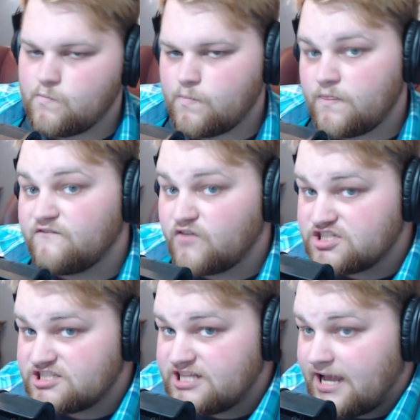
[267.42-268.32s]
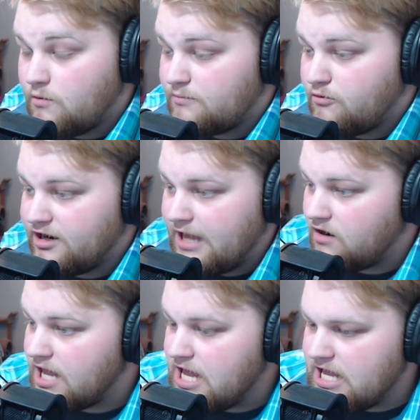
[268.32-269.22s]
The first thing I want to point out
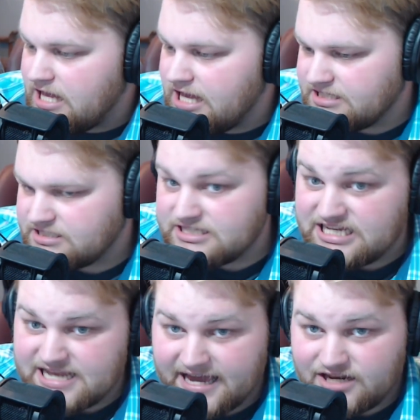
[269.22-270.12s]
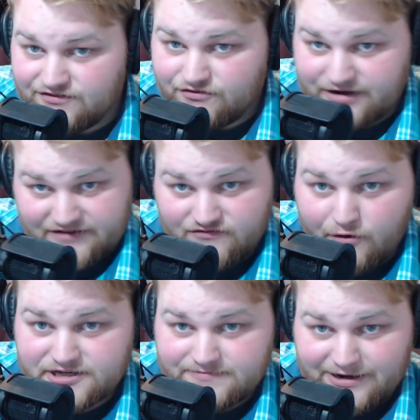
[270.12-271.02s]
is the negative
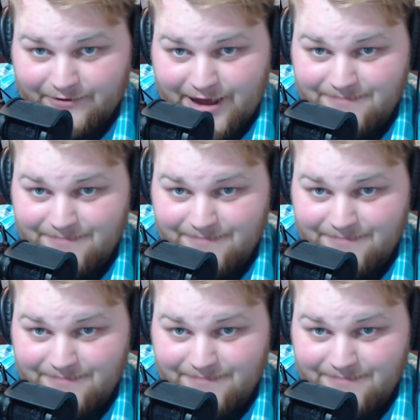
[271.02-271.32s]
reinforcement, okay?